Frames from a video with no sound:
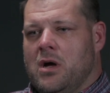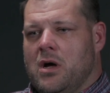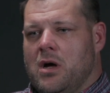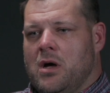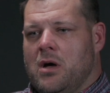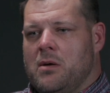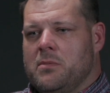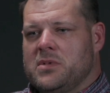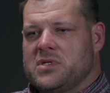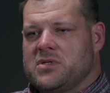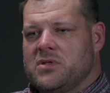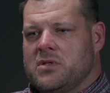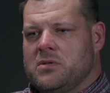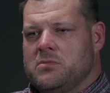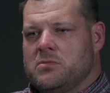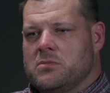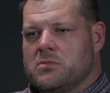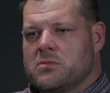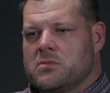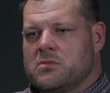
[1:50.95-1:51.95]
And
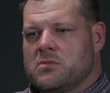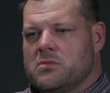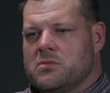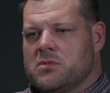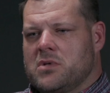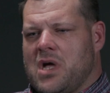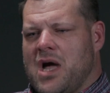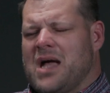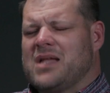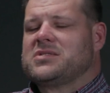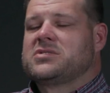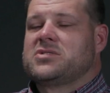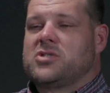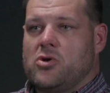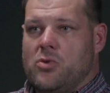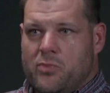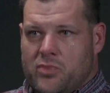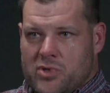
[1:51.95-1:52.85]
God still